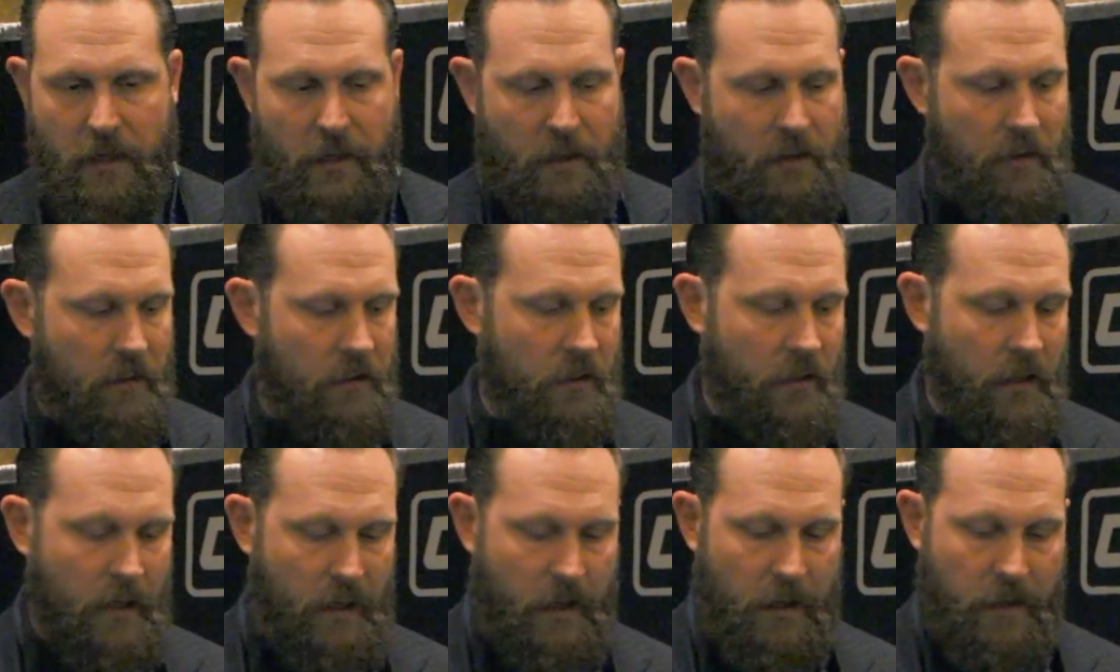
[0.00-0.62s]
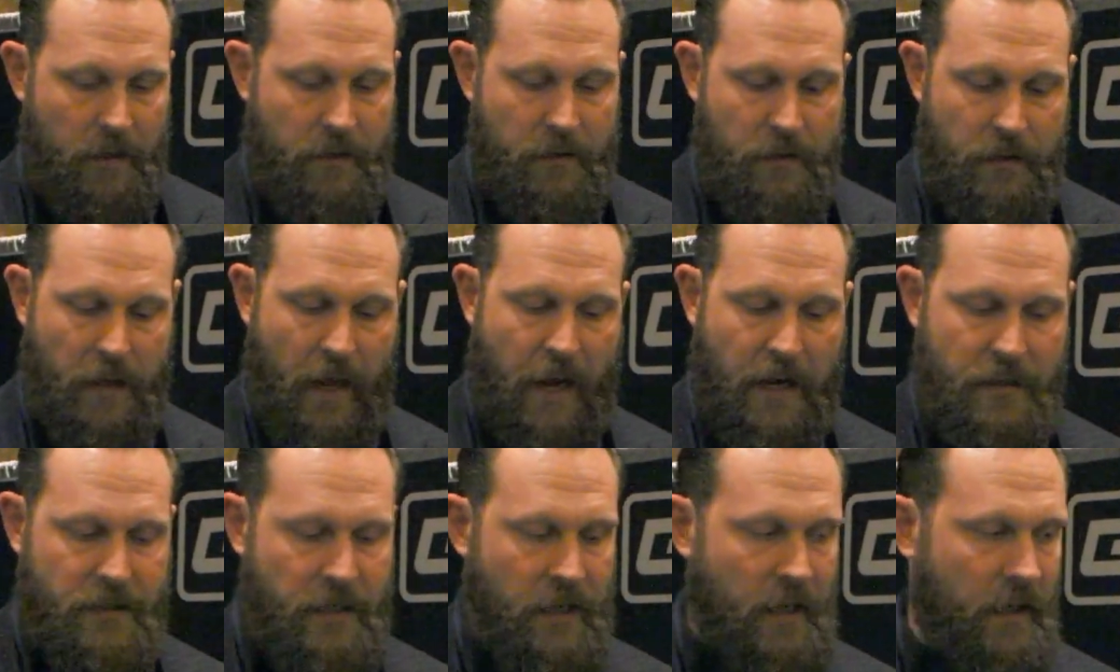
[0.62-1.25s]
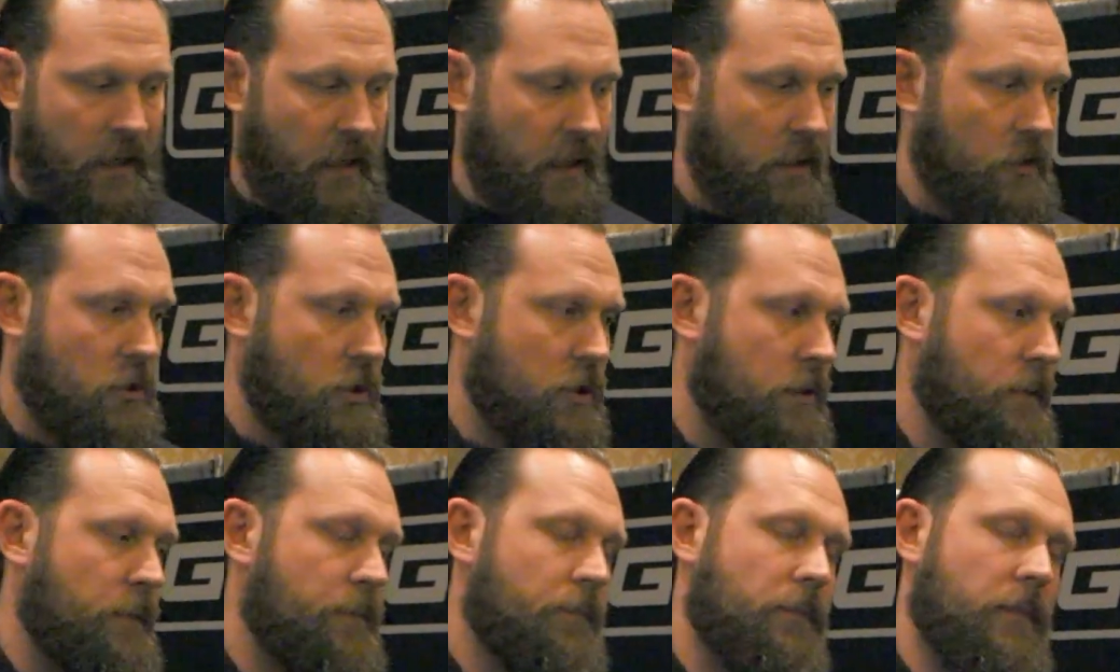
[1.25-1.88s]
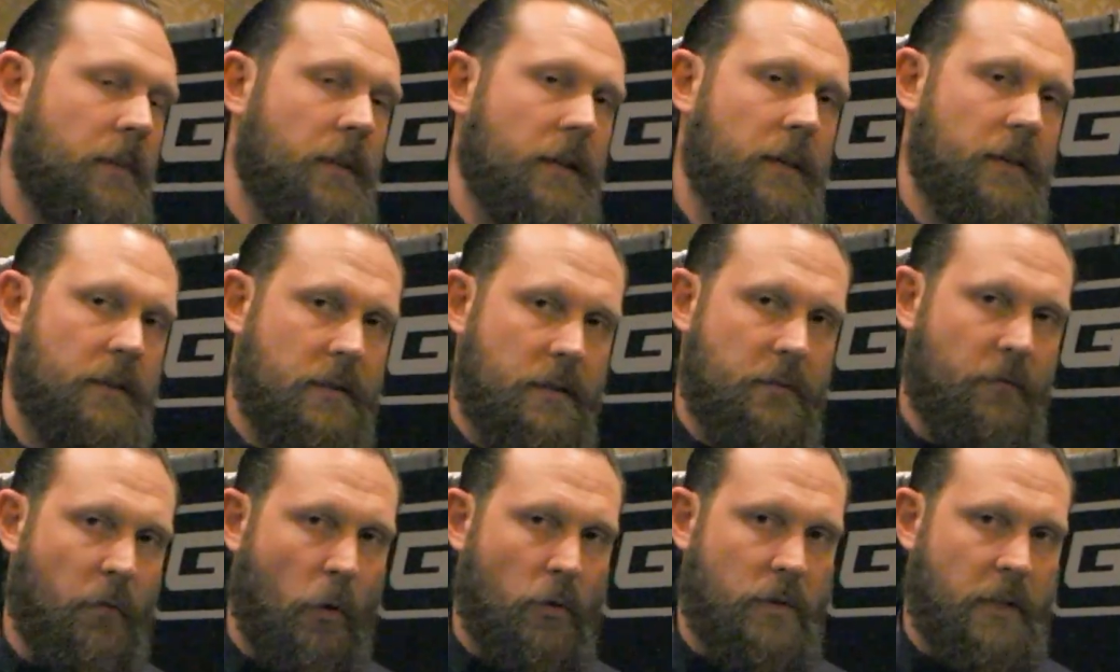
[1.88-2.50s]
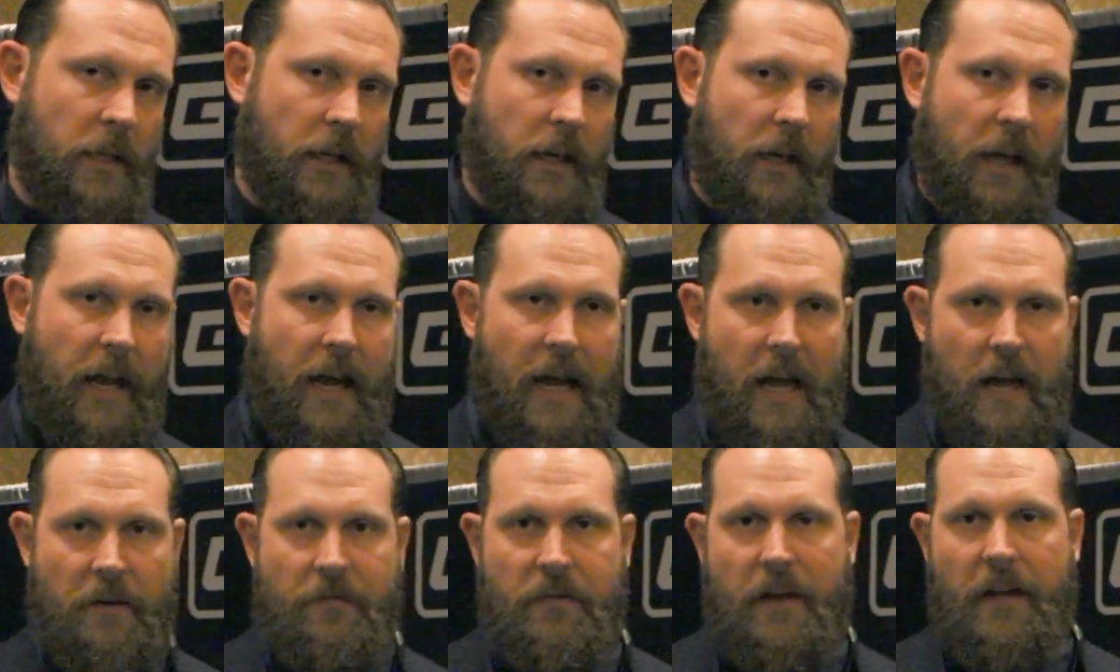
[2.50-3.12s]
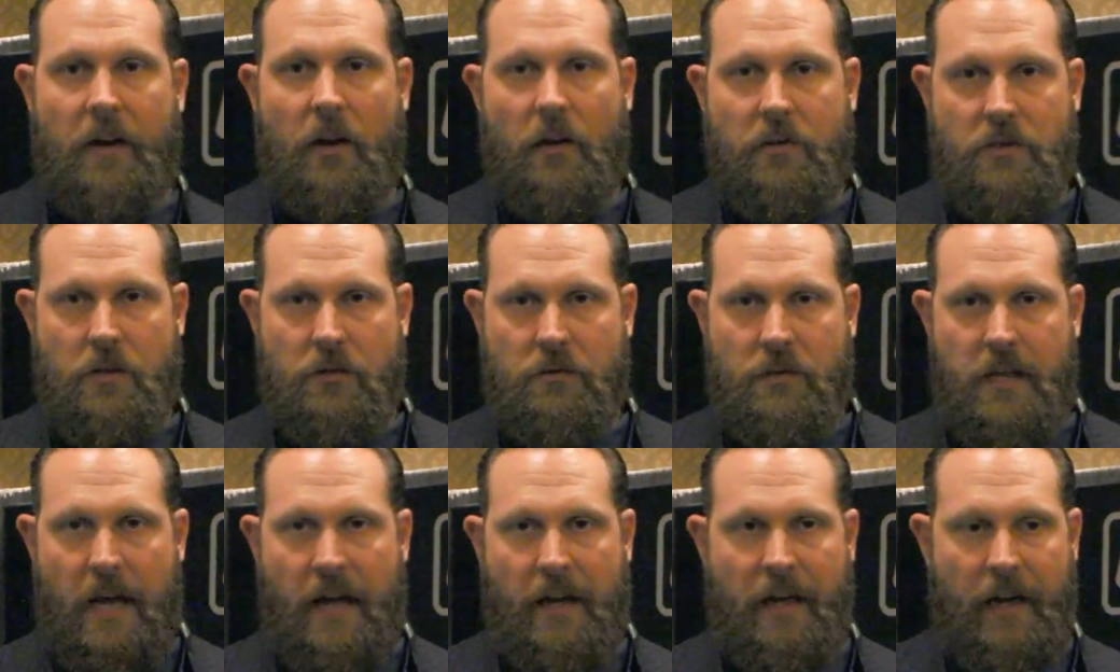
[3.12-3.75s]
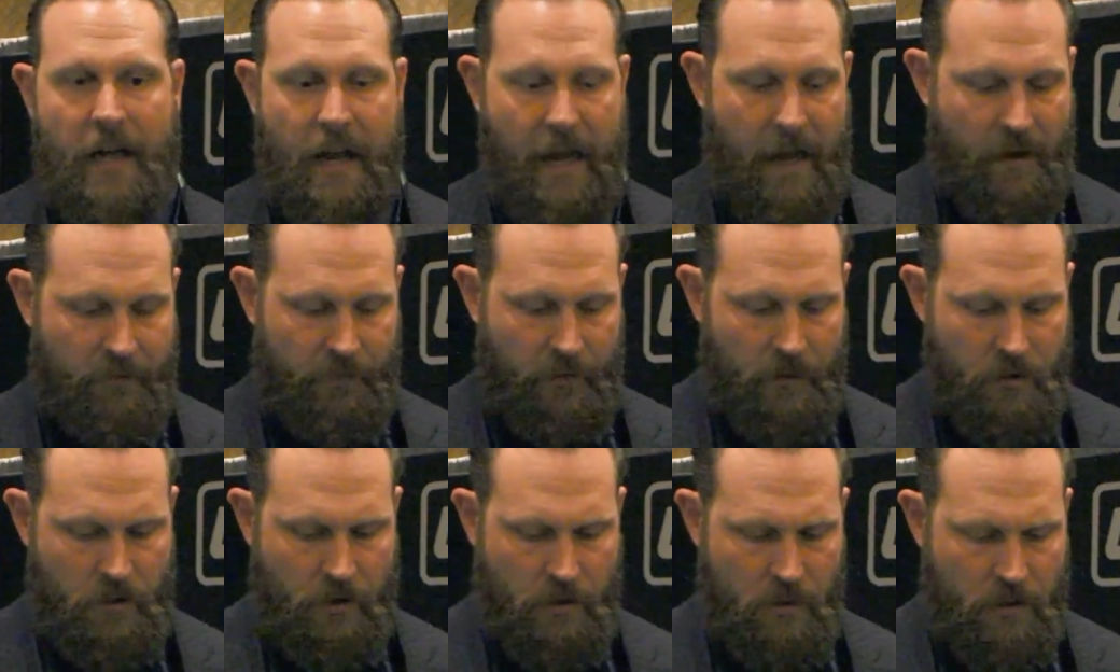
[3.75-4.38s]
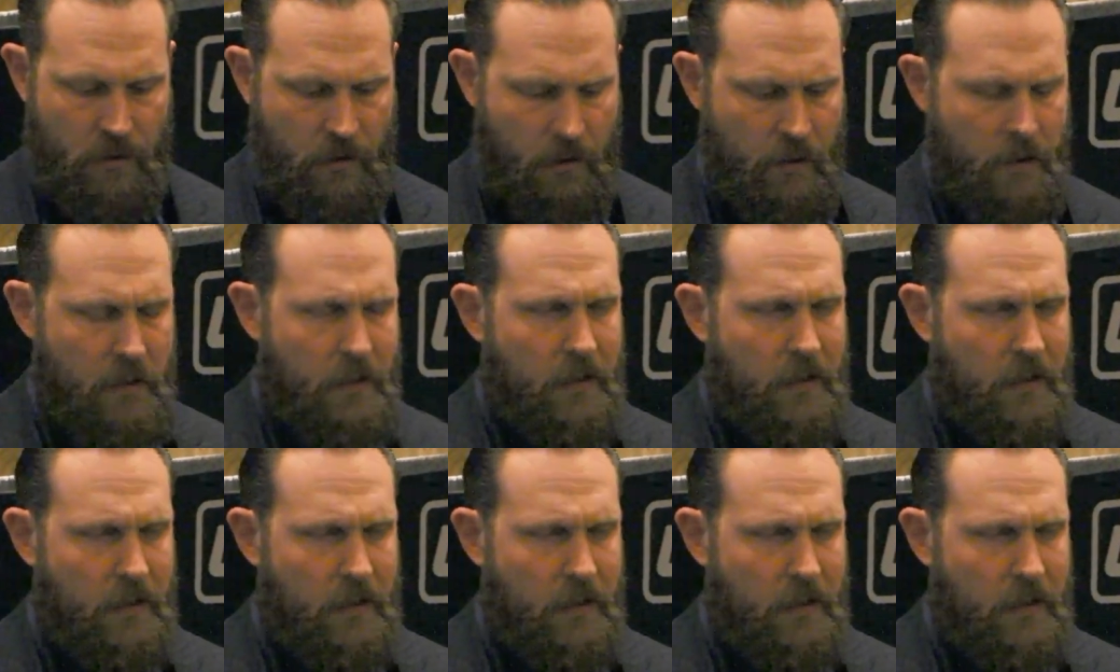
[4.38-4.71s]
in 18-inch, 14.5, and also 10.5 inches.